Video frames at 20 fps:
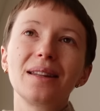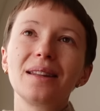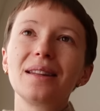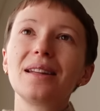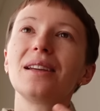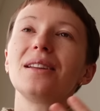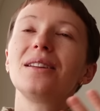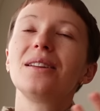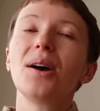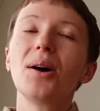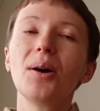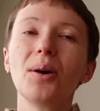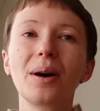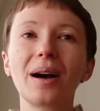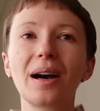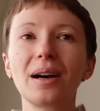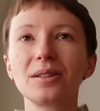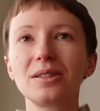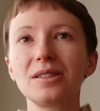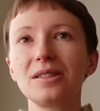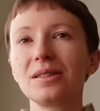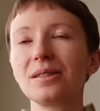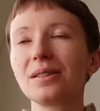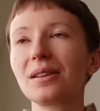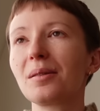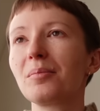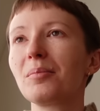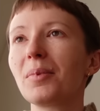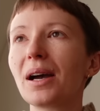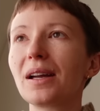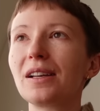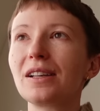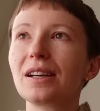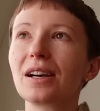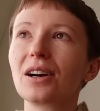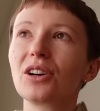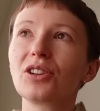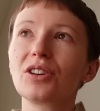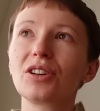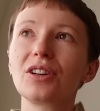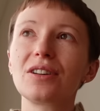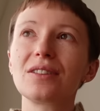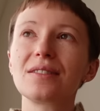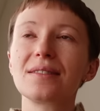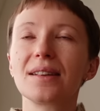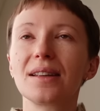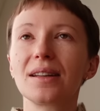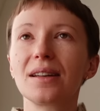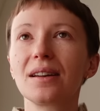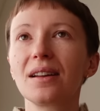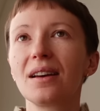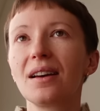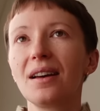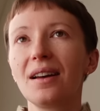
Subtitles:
they know how to combine colors, and